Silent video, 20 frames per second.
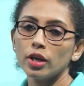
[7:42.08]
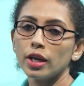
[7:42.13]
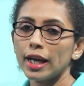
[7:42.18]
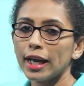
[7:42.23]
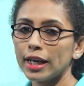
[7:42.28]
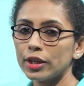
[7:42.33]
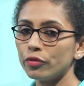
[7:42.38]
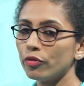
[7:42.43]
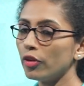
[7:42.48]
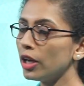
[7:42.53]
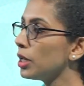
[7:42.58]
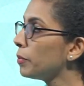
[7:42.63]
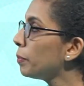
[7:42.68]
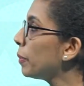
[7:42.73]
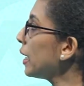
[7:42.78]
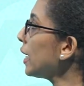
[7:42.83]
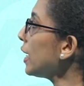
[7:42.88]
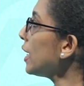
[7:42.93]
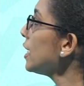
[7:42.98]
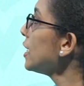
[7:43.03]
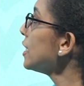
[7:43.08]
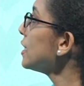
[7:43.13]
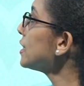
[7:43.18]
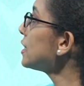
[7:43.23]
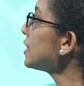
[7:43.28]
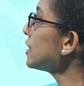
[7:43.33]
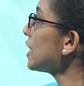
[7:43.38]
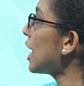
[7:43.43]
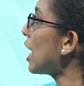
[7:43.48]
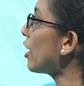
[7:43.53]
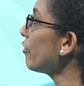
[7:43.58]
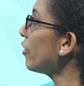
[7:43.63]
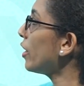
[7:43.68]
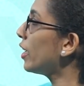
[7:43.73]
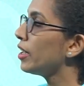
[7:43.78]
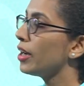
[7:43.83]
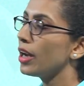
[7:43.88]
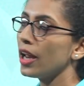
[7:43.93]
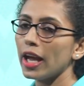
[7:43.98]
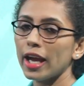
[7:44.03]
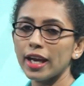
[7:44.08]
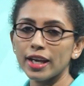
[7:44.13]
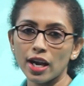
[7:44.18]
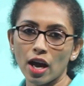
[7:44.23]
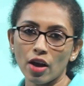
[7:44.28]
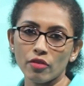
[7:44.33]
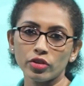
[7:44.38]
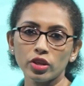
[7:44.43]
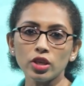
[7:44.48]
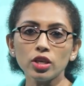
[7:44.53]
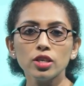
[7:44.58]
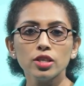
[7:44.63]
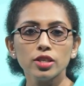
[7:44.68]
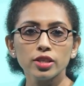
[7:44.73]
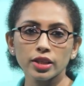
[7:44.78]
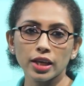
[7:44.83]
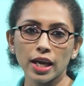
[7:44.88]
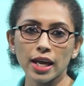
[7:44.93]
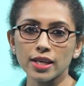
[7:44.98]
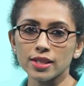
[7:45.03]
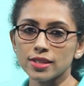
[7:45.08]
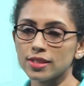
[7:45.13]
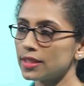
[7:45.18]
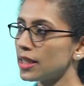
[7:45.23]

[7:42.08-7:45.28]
It will be 7 in our case.